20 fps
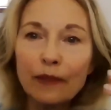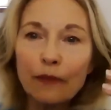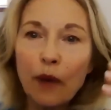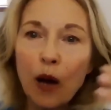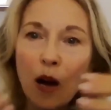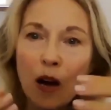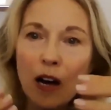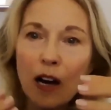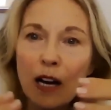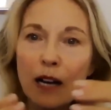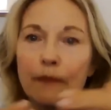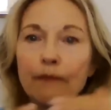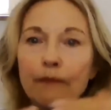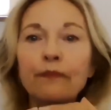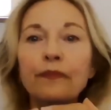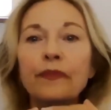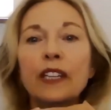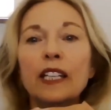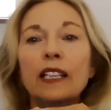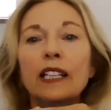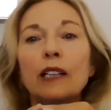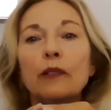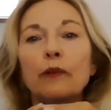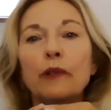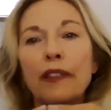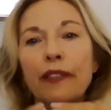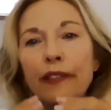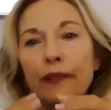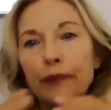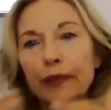mom
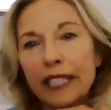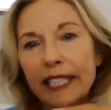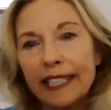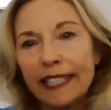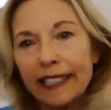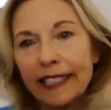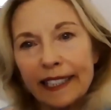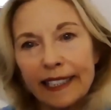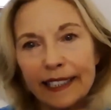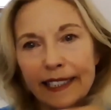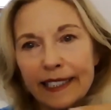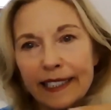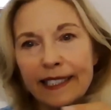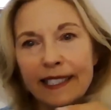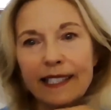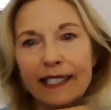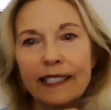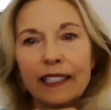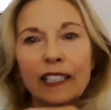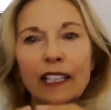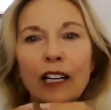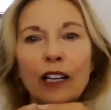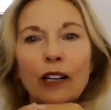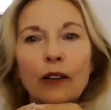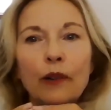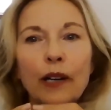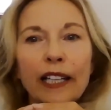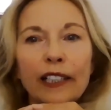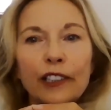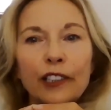with three kids, you know,
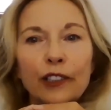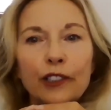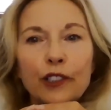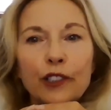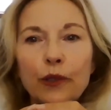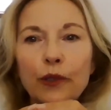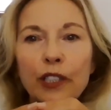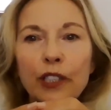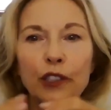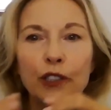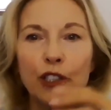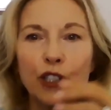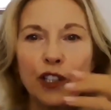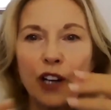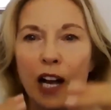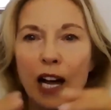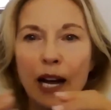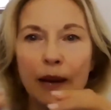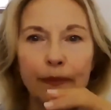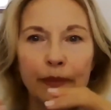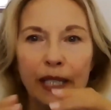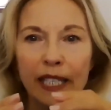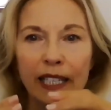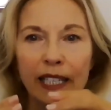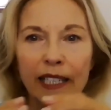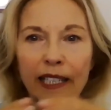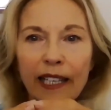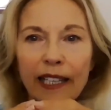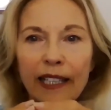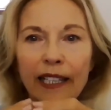and you're doing your
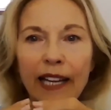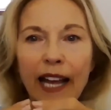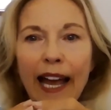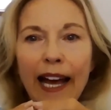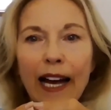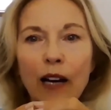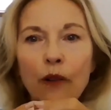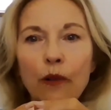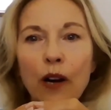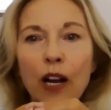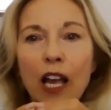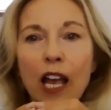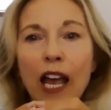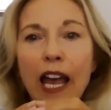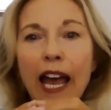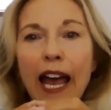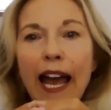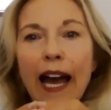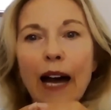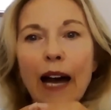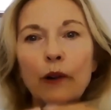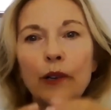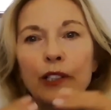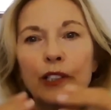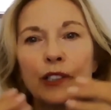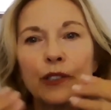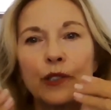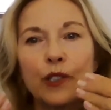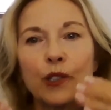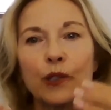shopping and how how are
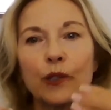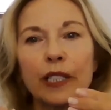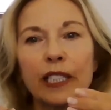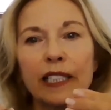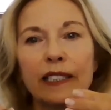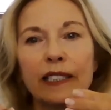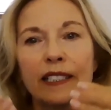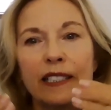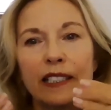you treated